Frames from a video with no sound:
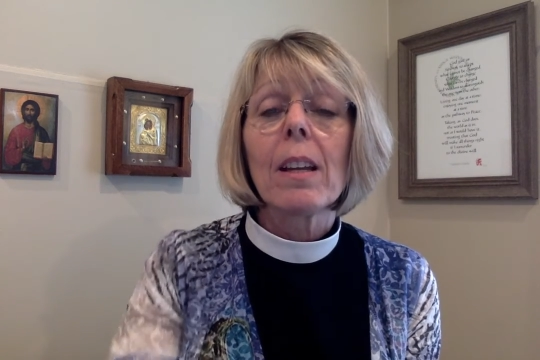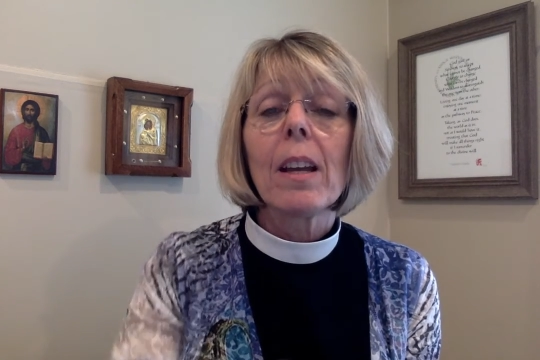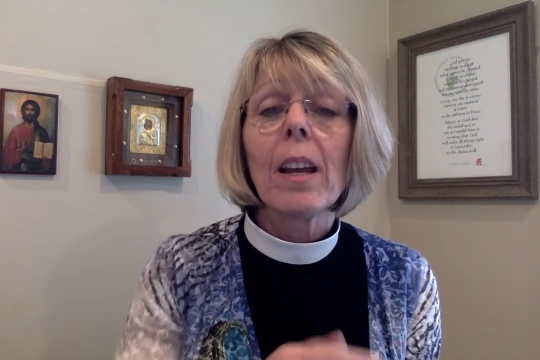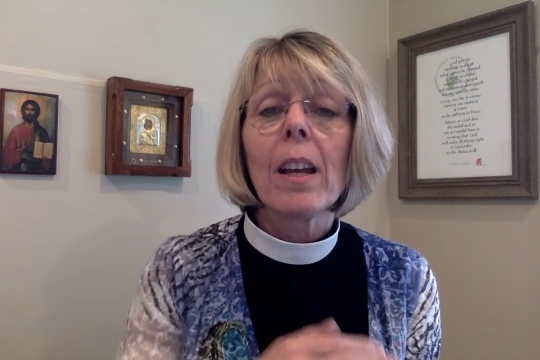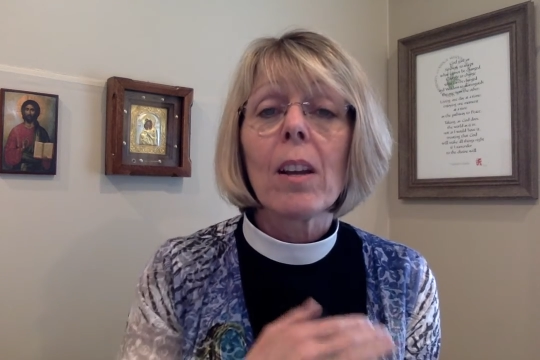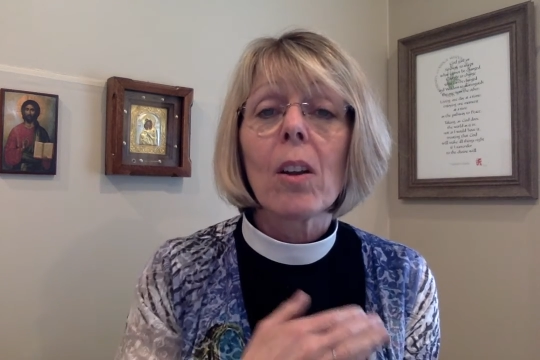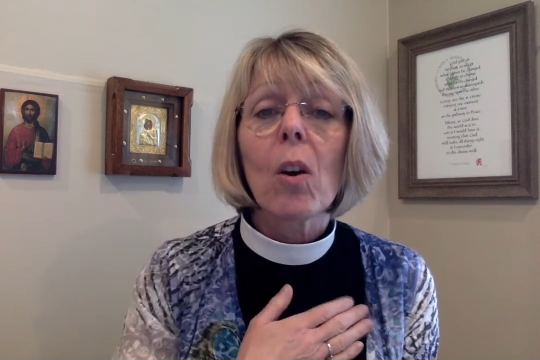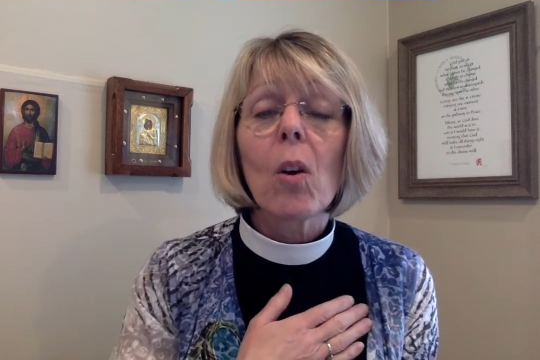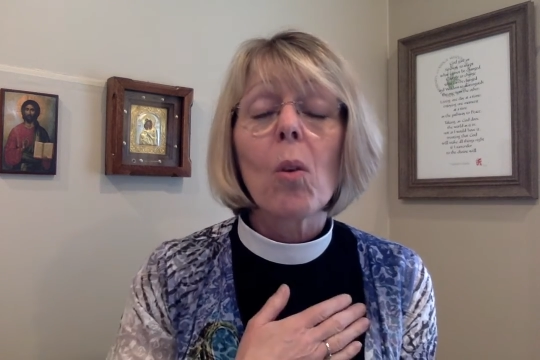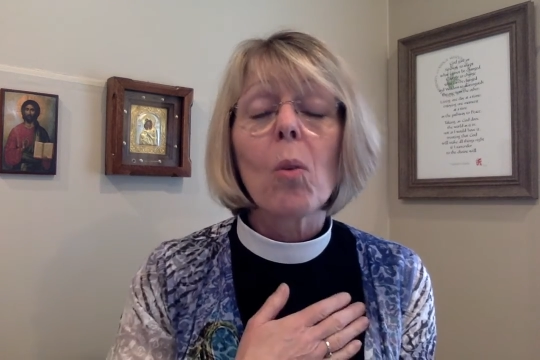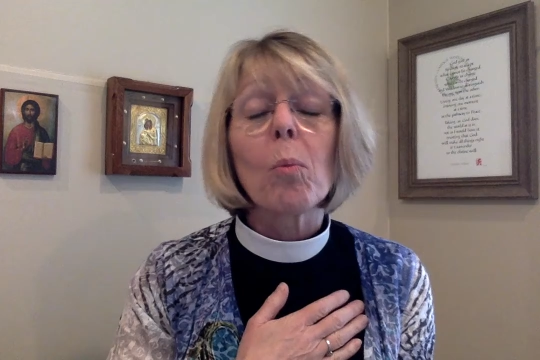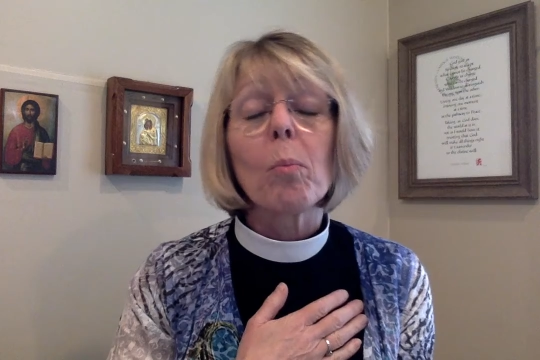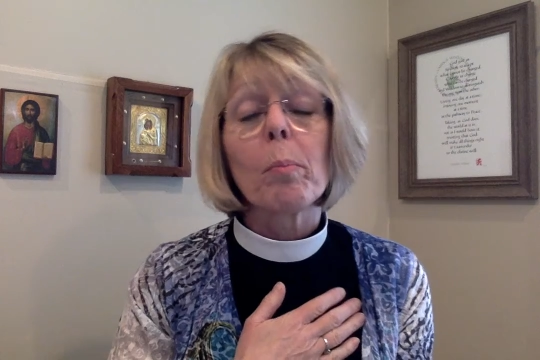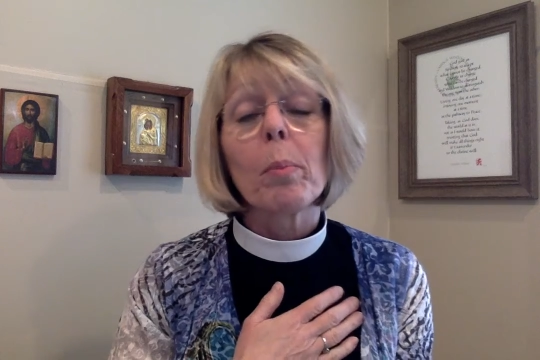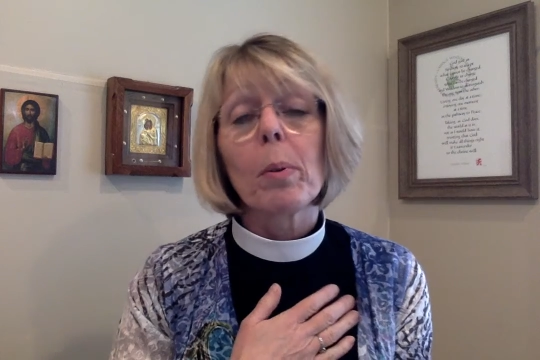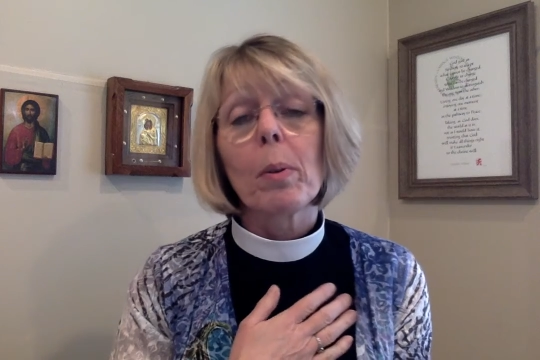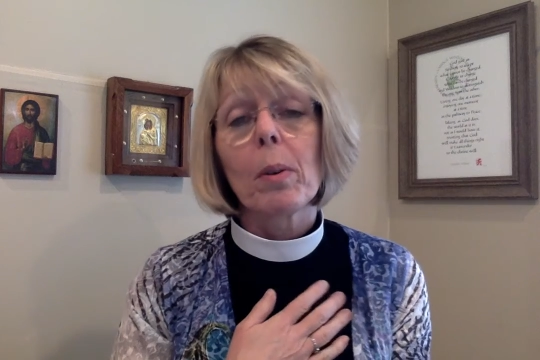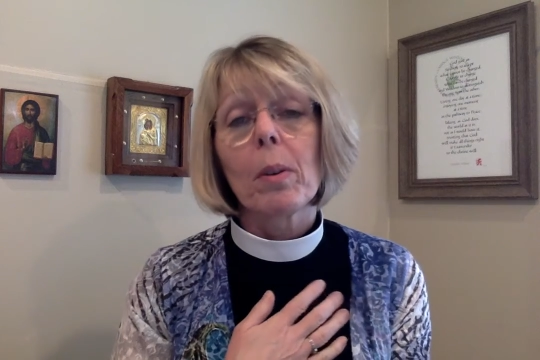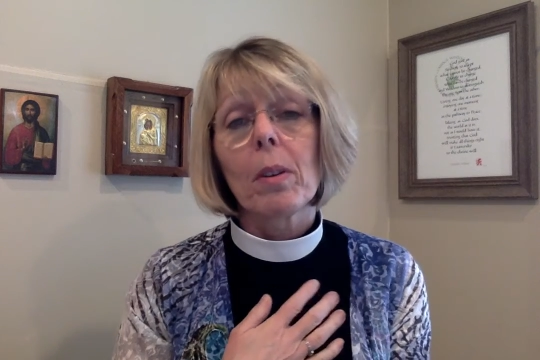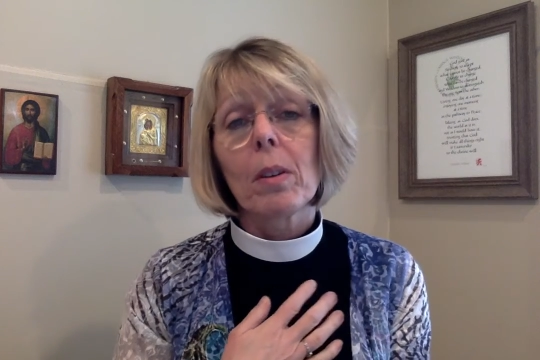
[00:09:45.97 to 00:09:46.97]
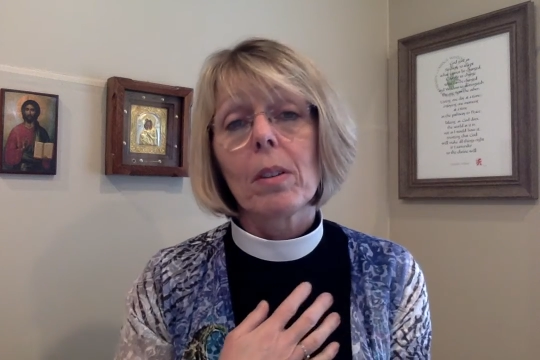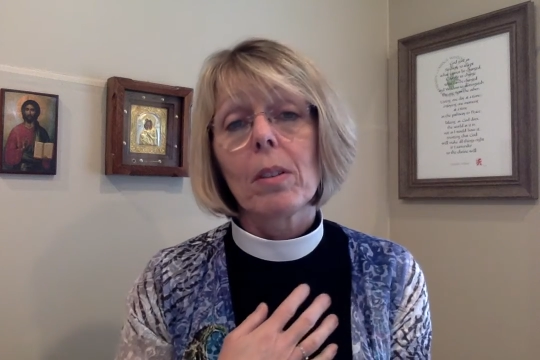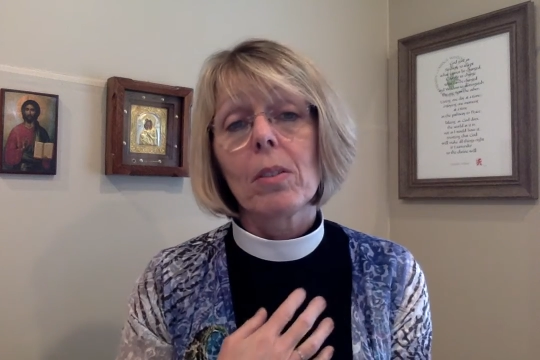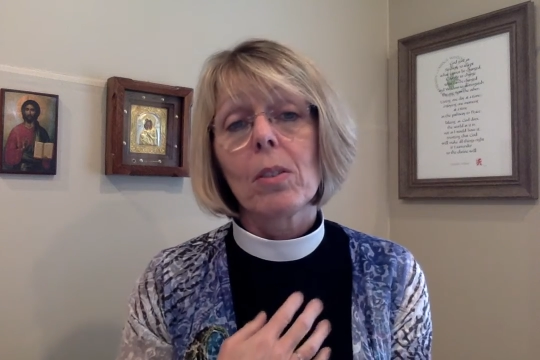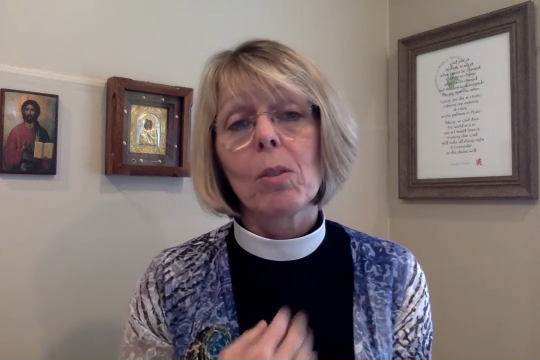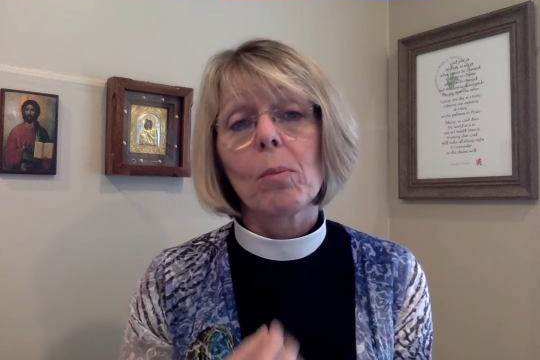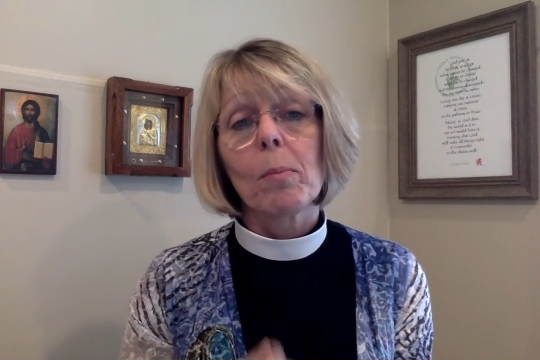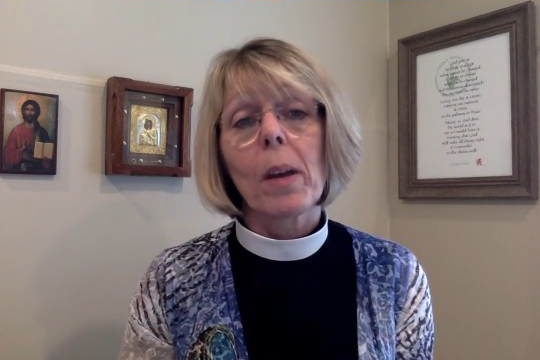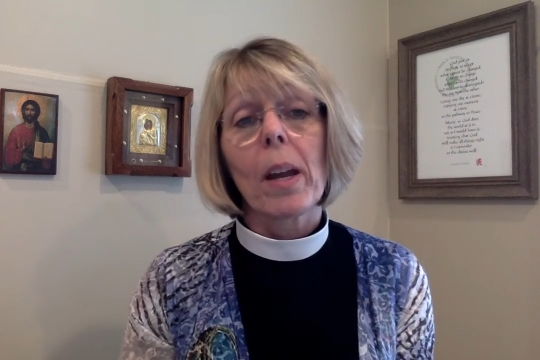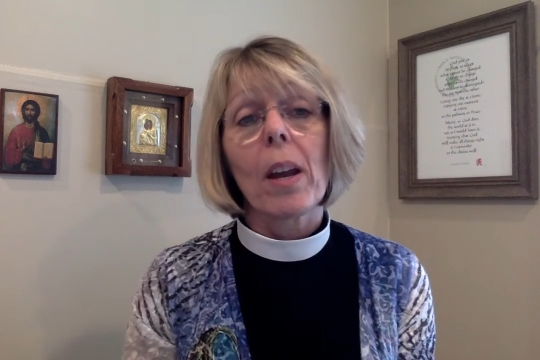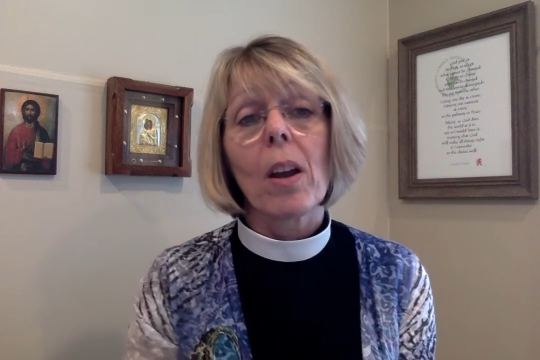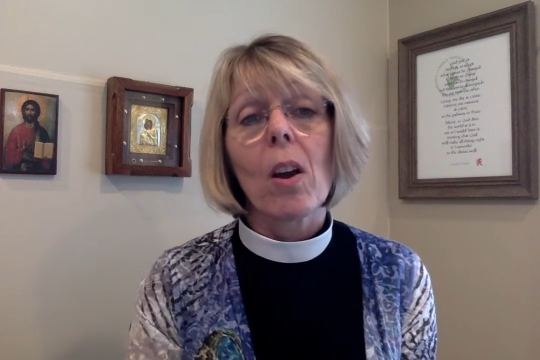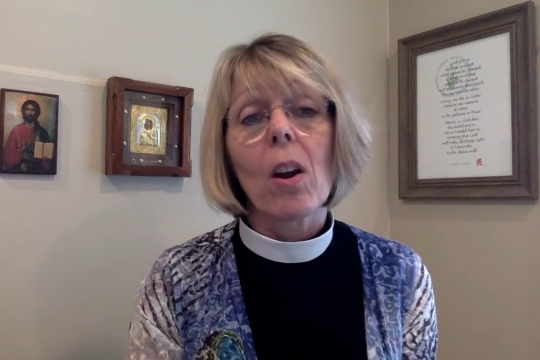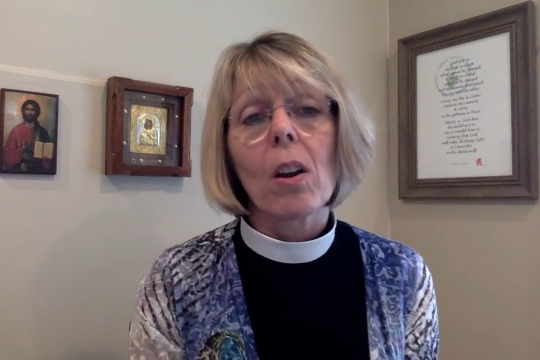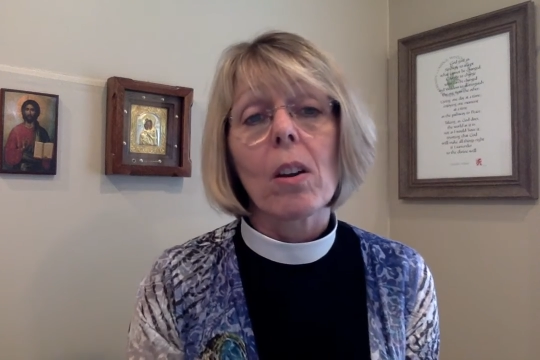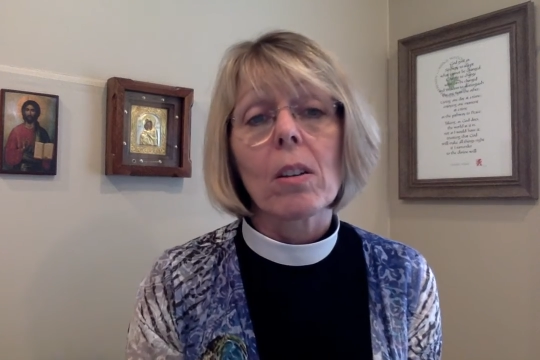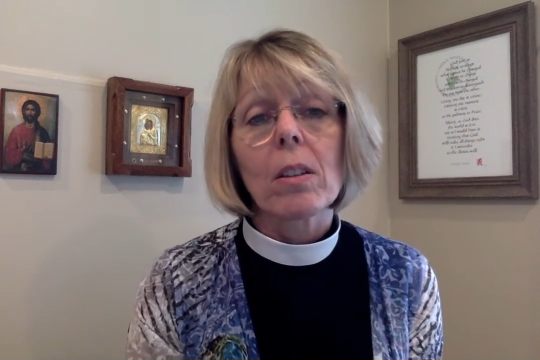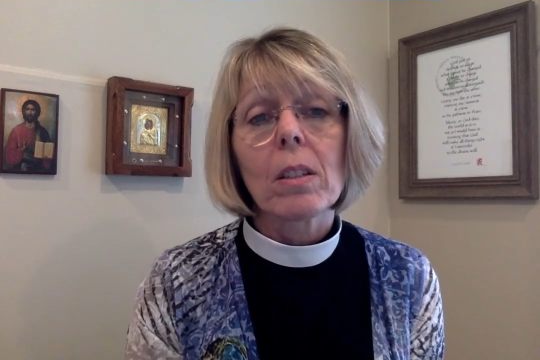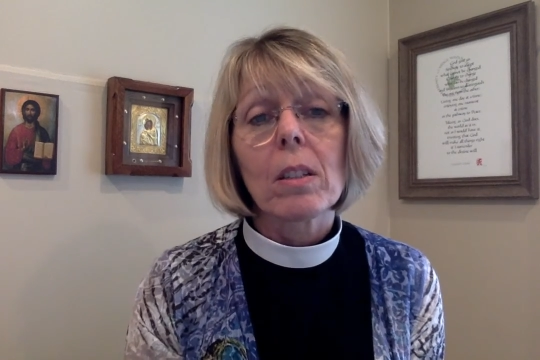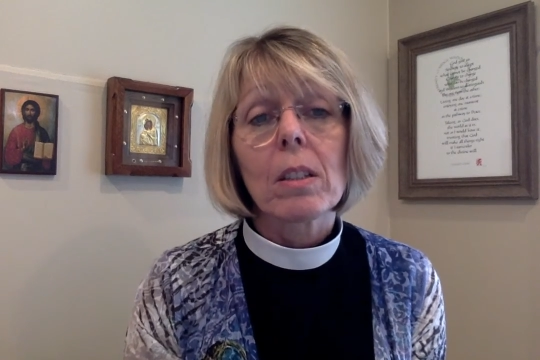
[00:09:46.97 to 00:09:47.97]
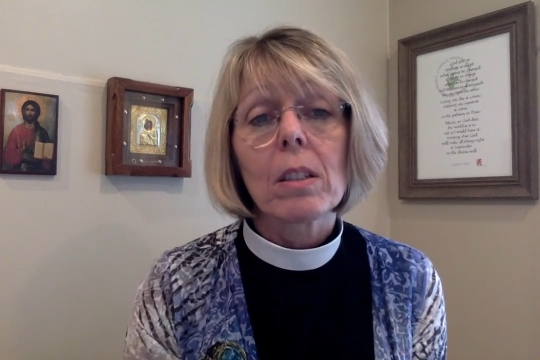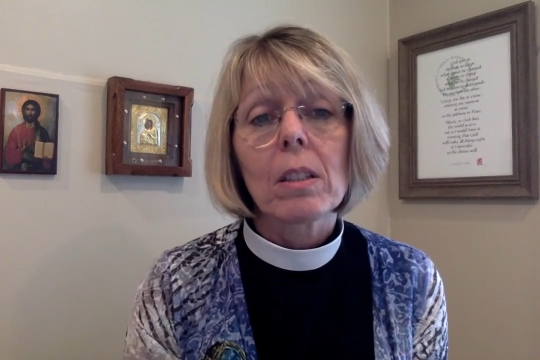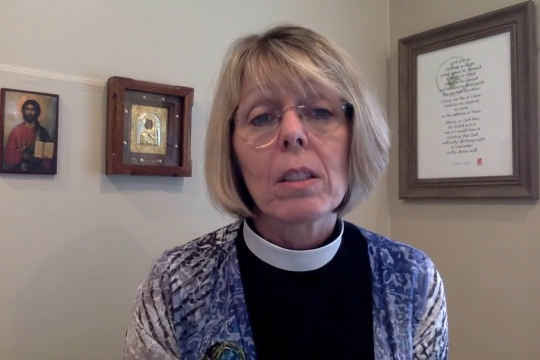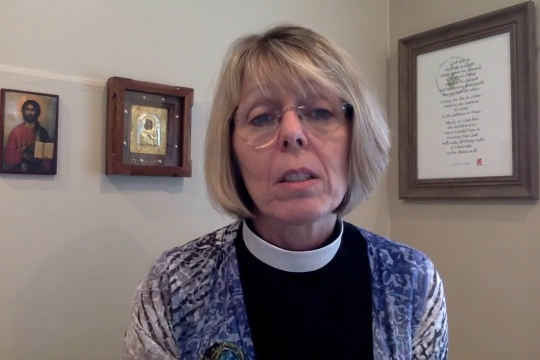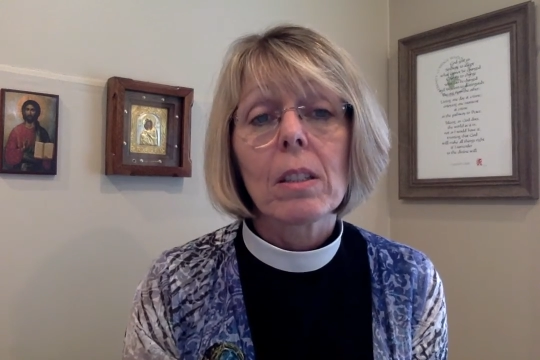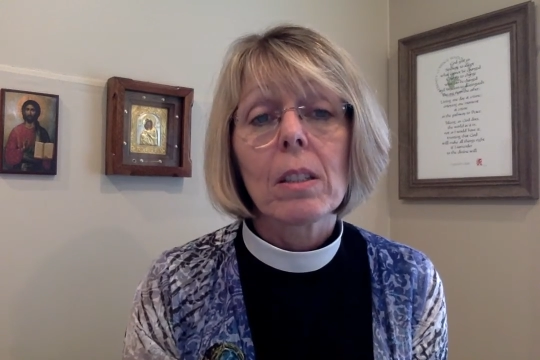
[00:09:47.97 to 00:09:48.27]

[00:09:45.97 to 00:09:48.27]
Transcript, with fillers: and hope to my heart.